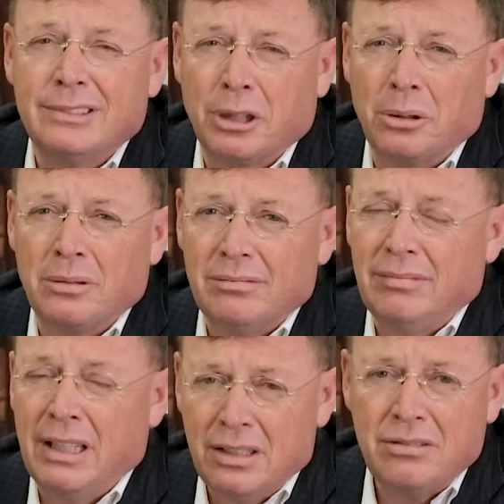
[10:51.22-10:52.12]
So
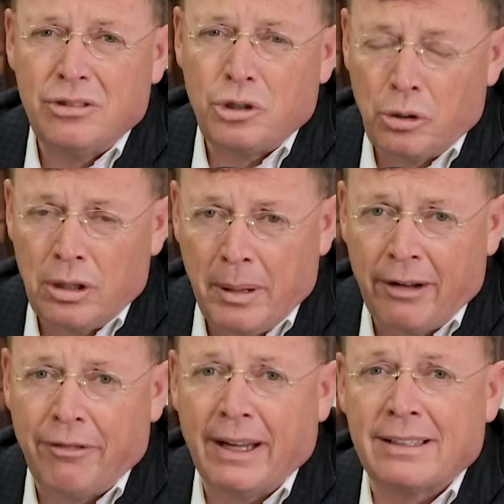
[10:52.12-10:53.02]
he's truly
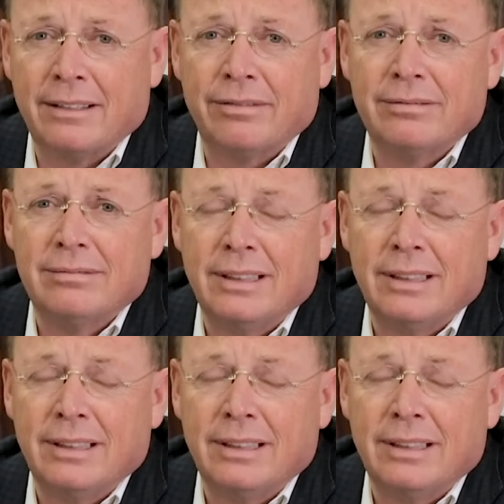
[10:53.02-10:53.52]
been effective.